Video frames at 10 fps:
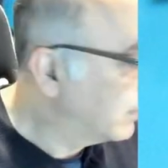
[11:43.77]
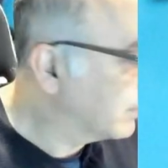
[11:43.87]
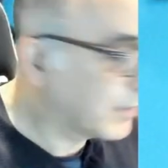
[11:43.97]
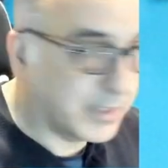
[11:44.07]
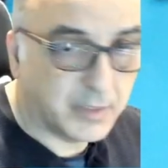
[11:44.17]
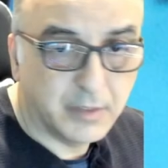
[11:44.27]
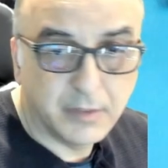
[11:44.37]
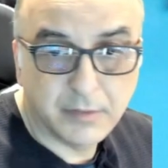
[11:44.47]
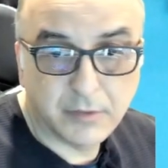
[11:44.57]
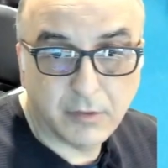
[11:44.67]
Okay,
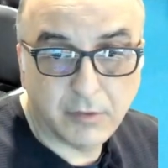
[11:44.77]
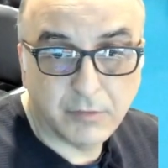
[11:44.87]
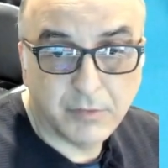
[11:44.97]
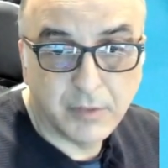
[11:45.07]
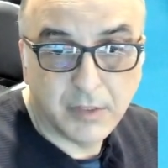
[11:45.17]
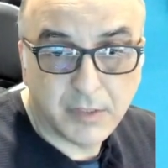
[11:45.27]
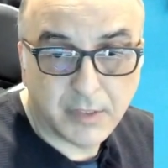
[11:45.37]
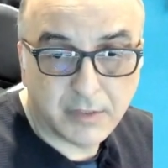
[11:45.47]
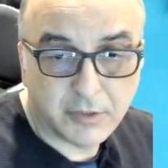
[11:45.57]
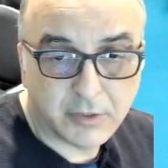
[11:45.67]
so
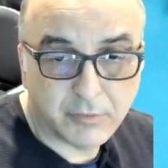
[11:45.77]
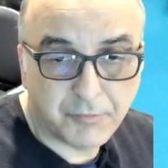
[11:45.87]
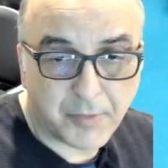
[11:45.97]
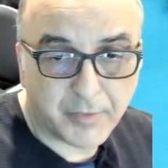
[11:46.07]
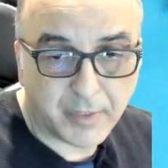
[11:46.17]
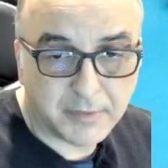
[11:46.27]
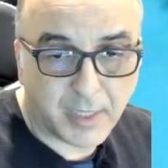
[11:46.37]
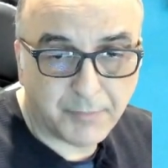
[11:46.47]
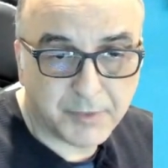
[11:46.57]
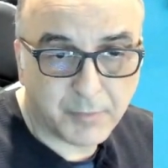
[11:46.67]
just remember that
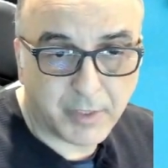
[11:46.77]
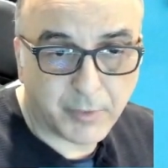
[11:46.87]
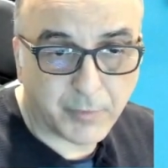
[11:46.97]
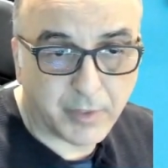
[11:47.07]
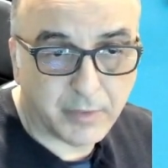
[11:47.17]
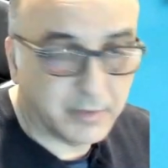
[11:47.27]
top is player 1.